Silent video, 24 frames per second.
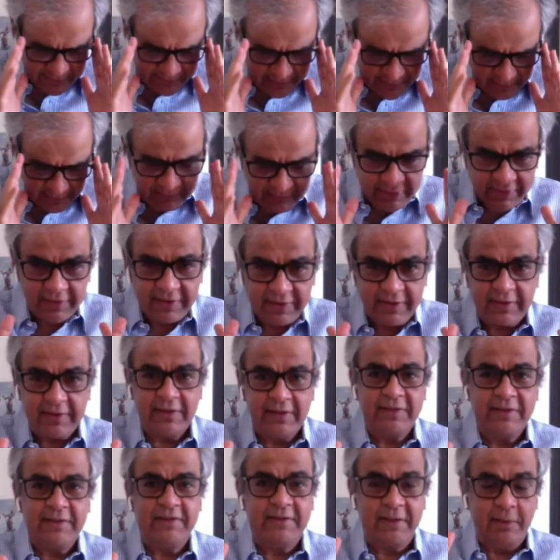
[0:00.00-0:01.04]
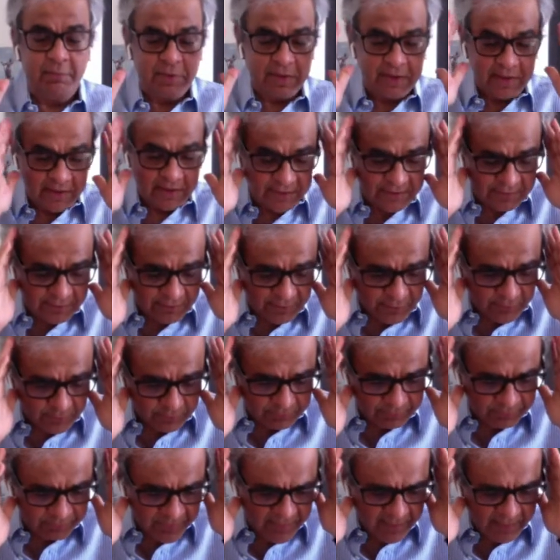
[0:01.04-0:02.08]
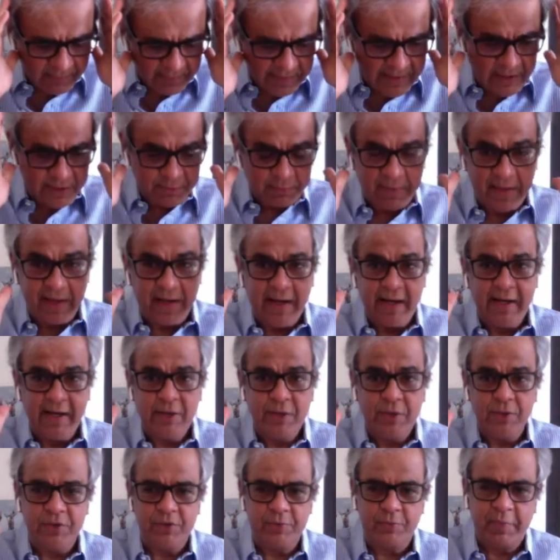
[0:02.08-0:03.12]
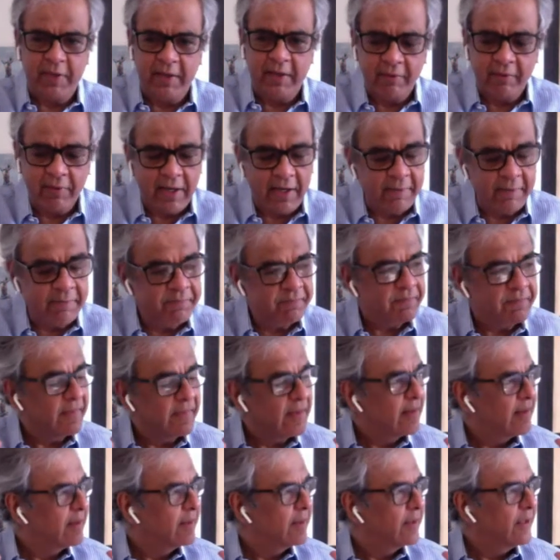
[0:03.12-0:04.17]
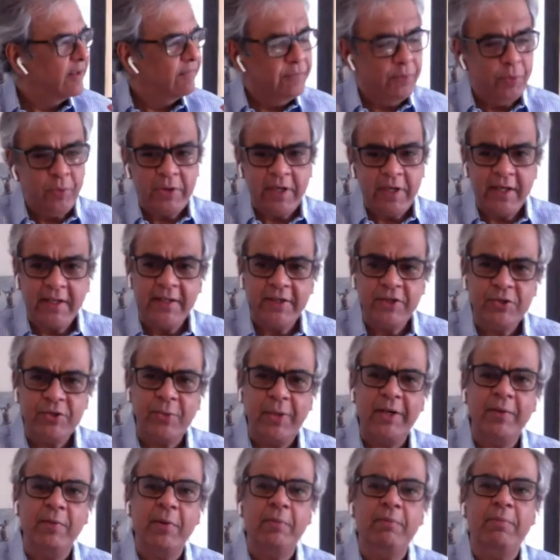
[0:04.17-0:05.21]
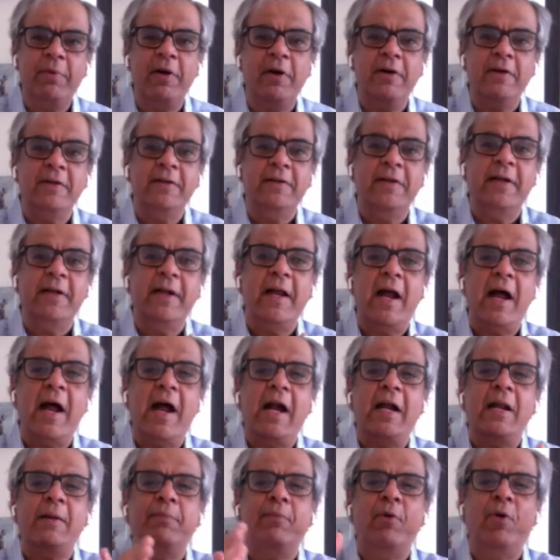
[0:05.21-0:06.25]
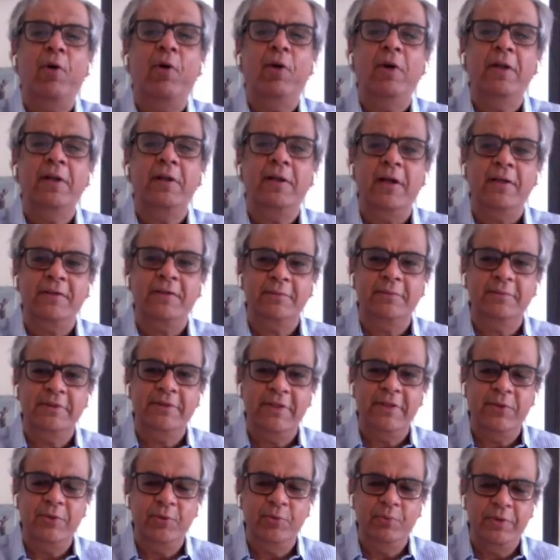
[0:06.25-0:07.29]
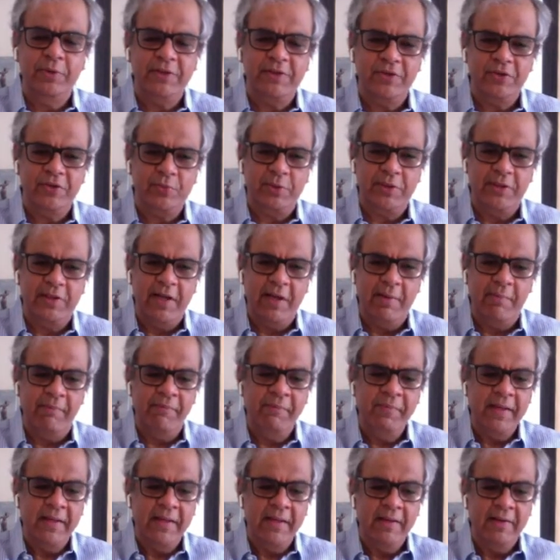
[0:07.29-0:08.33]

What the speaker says: David, this is something that's gets my head to spin, right? If you take these 21 partners and add up all the customers that do business with them,